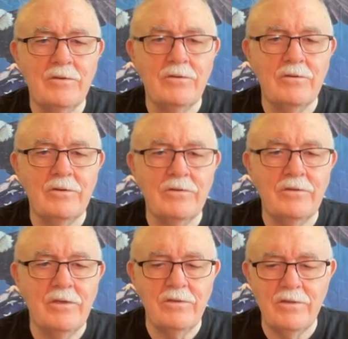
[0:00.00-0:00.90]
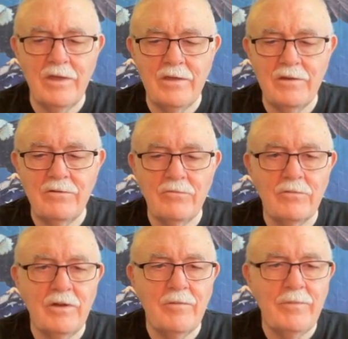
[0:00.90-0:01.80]
So let's kill that and
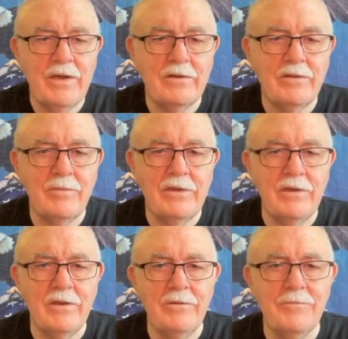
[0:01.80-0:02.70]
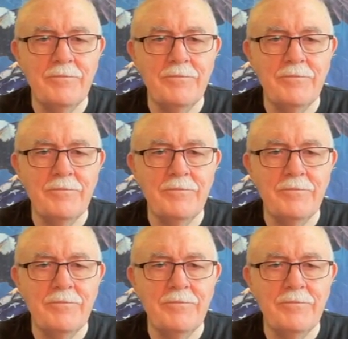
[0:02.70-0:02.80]
run it back to the beginning.